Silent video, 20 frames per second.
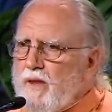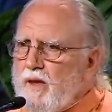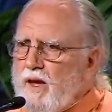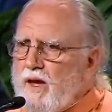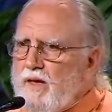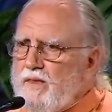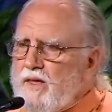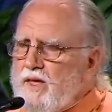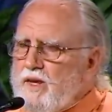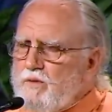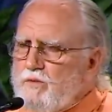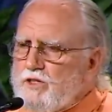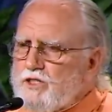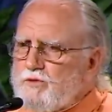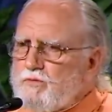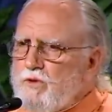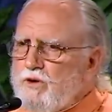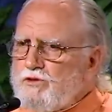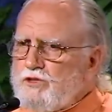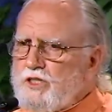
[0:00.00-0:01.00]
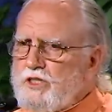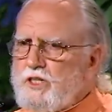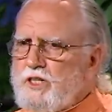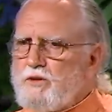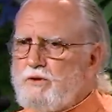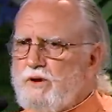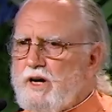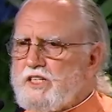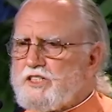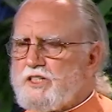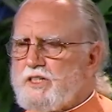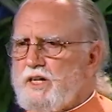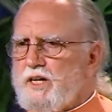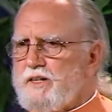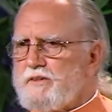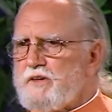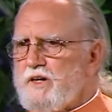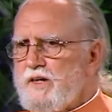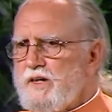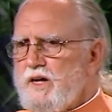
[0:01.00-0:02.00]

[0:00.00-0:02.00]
And then it was most interesting.